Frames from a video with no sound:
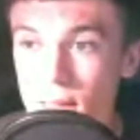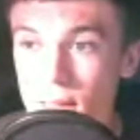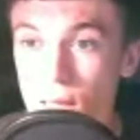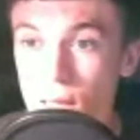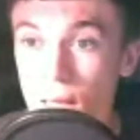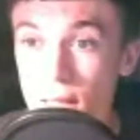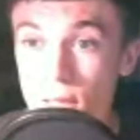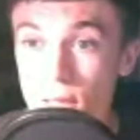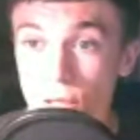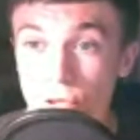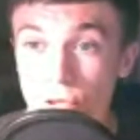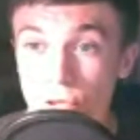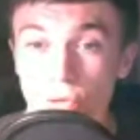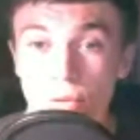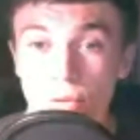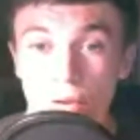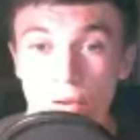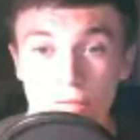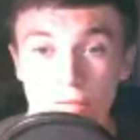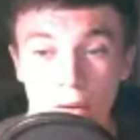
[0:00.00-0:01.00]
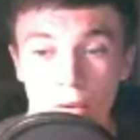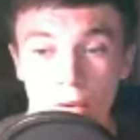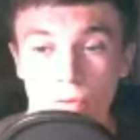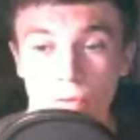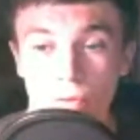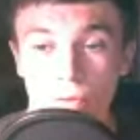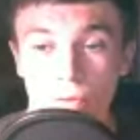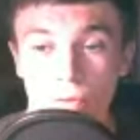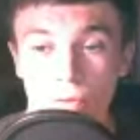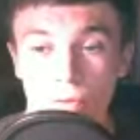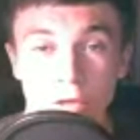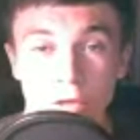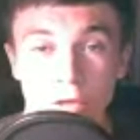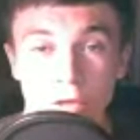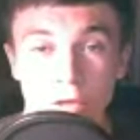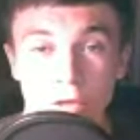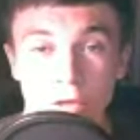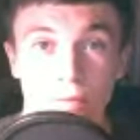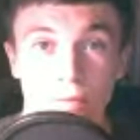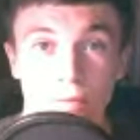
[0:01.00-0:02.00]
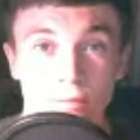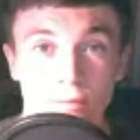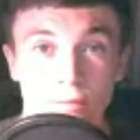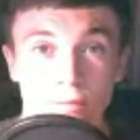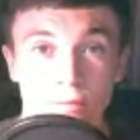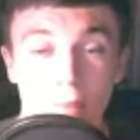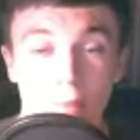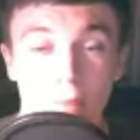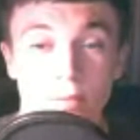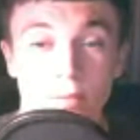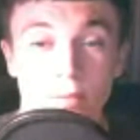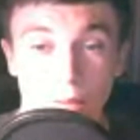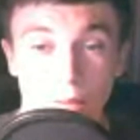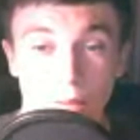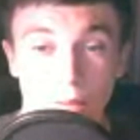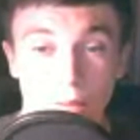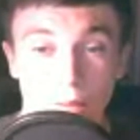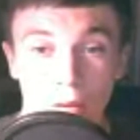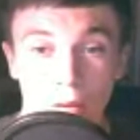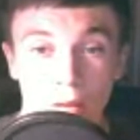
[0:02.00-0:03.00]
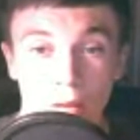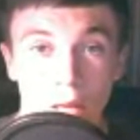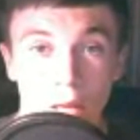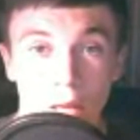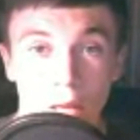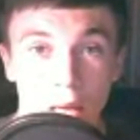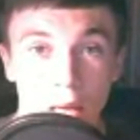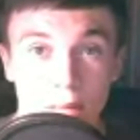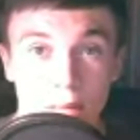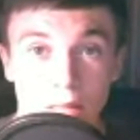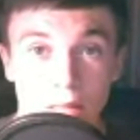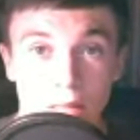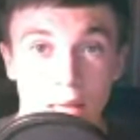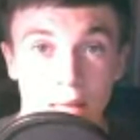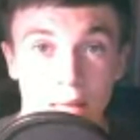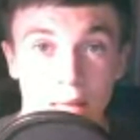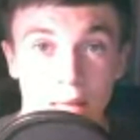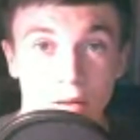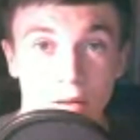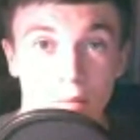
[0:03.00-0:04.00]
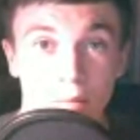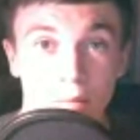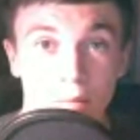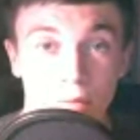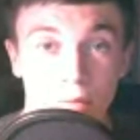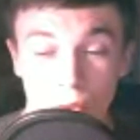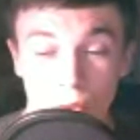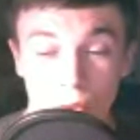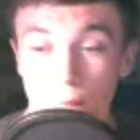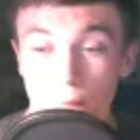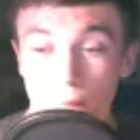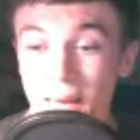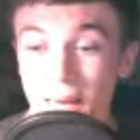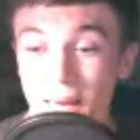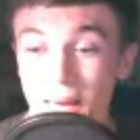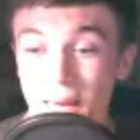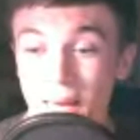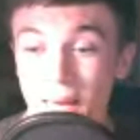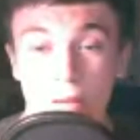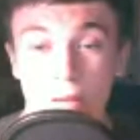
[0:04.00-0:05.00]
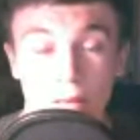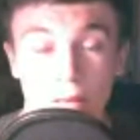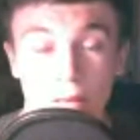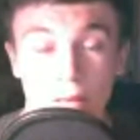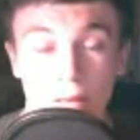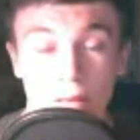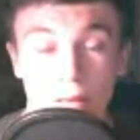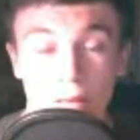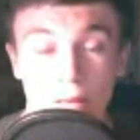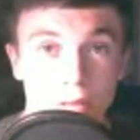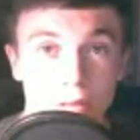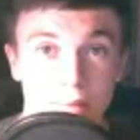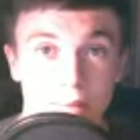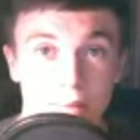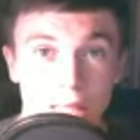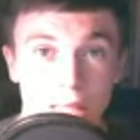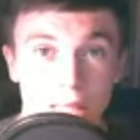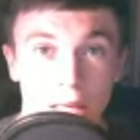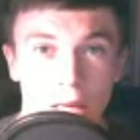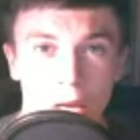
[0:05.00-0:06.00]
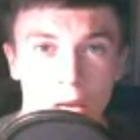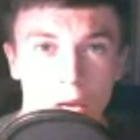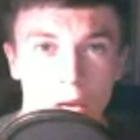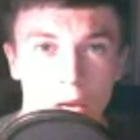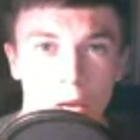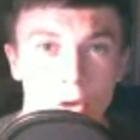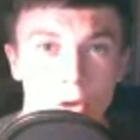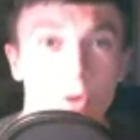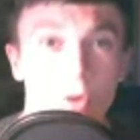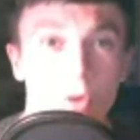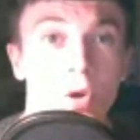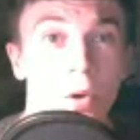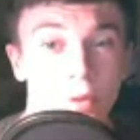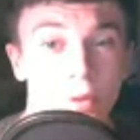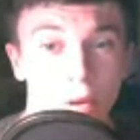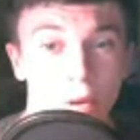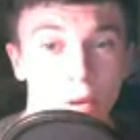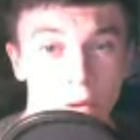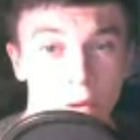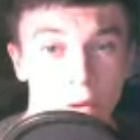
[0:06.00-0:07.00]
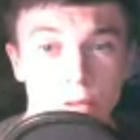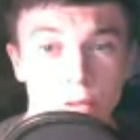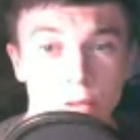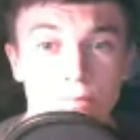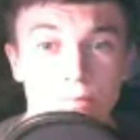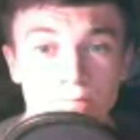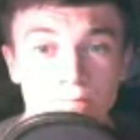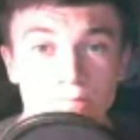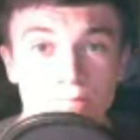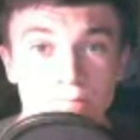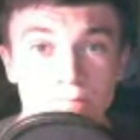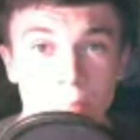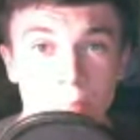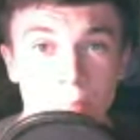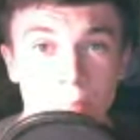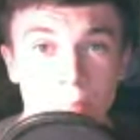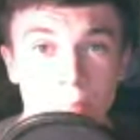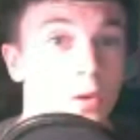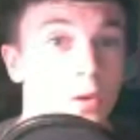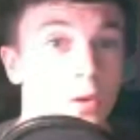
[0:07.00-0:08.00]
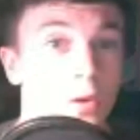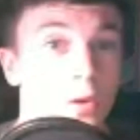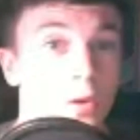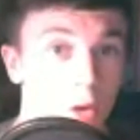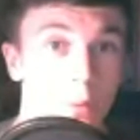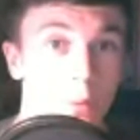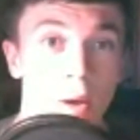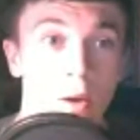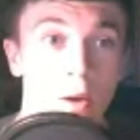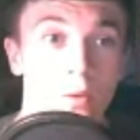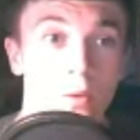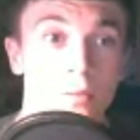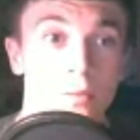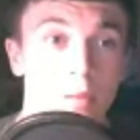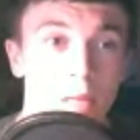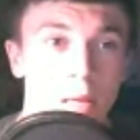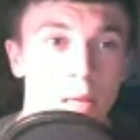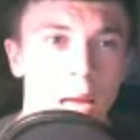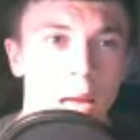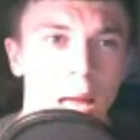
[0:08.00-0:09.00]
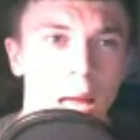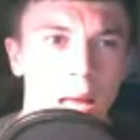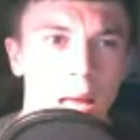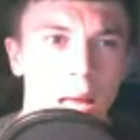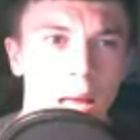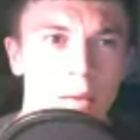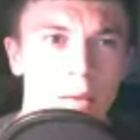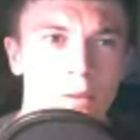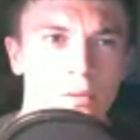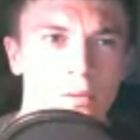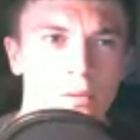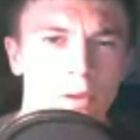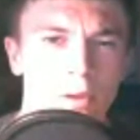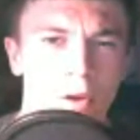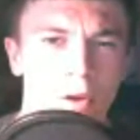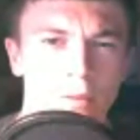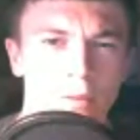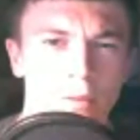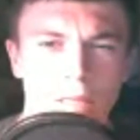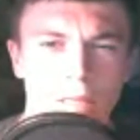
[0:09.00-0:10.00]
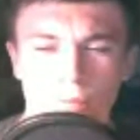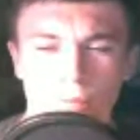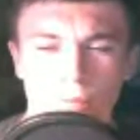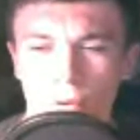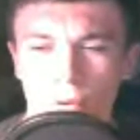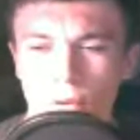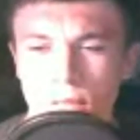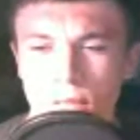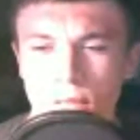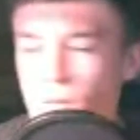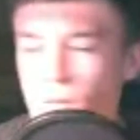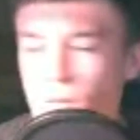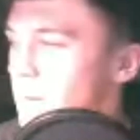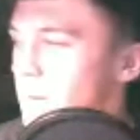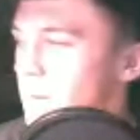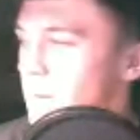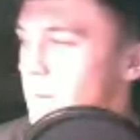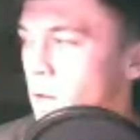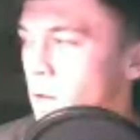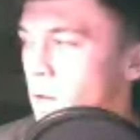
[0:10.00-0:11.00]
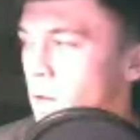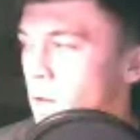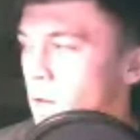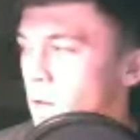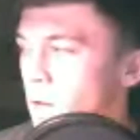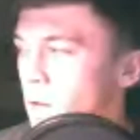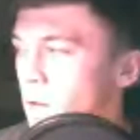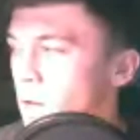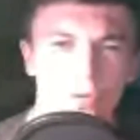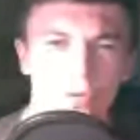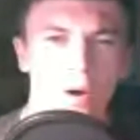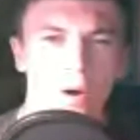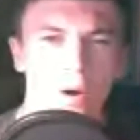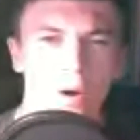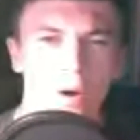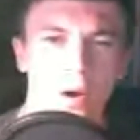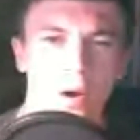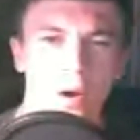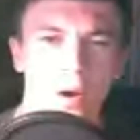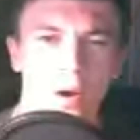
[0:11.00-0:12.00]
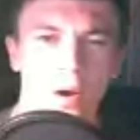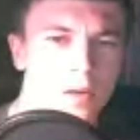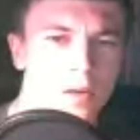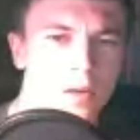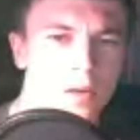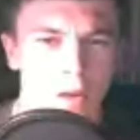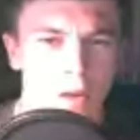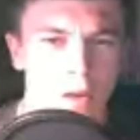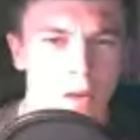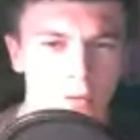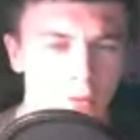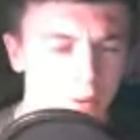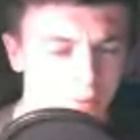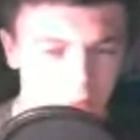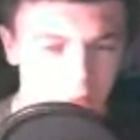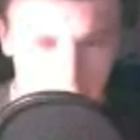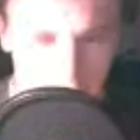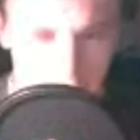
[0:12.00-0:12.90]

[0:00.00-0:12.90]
like the judo fighter or the martial arts will go up to the brawler and just say to them, or the meathead, and just go to him and say, "You're going to lose," and I know you will. And obviously the brawler's going to be like, "Oh no, I'm not. I'm going to go for it.